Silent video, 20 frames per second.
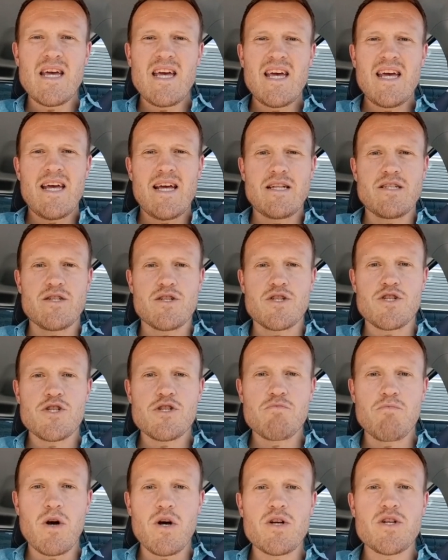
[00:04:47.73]
It's a
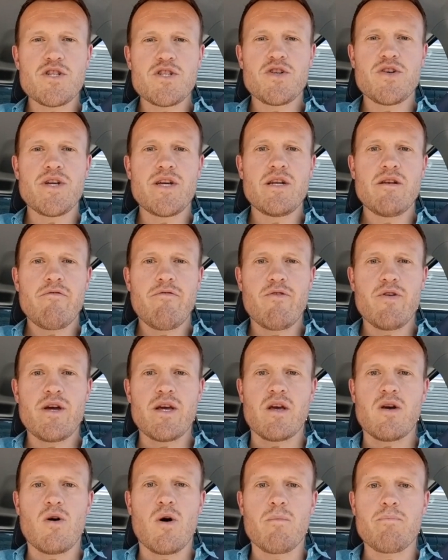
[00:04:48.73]
smokescreen for
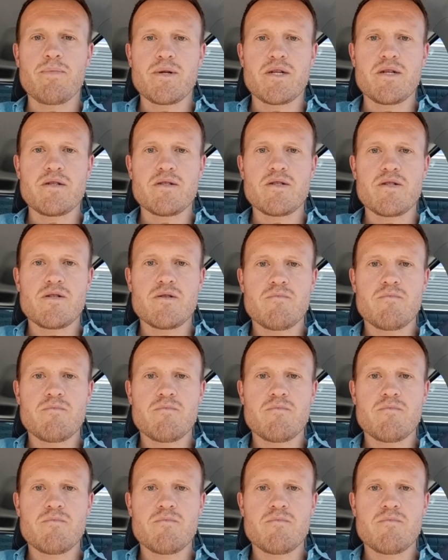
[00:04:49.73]
incompetence.